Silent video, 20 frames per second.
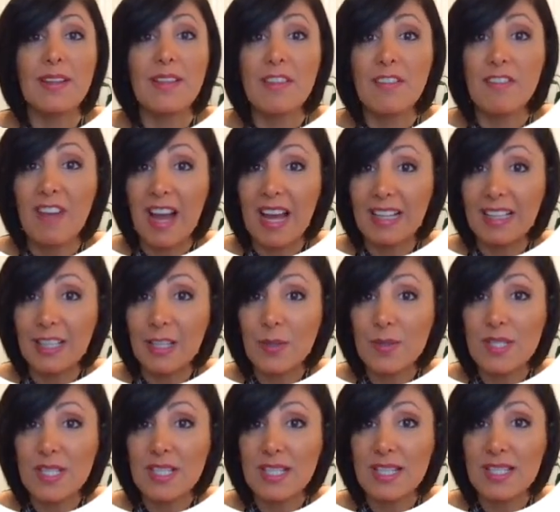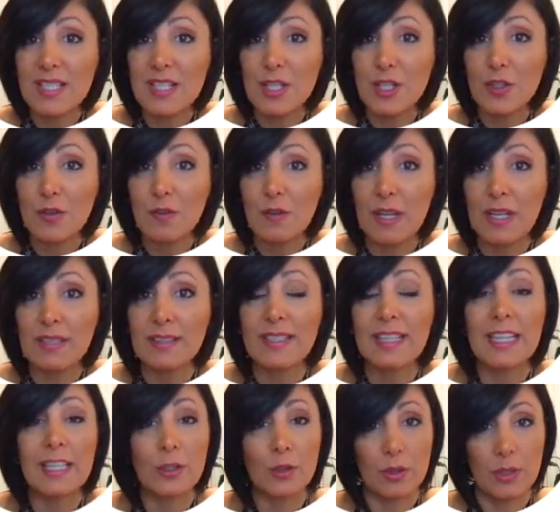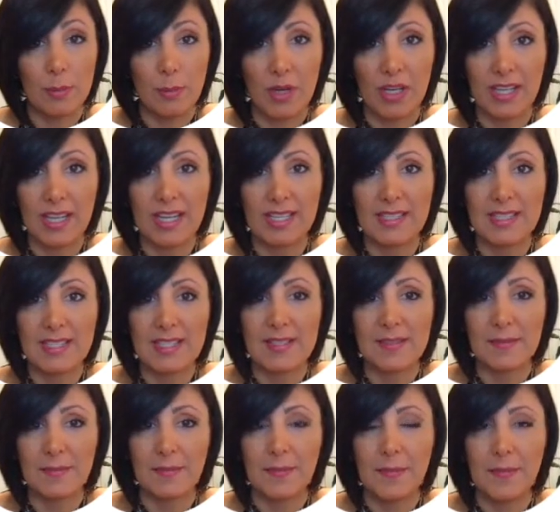the values in the search field into the buckets.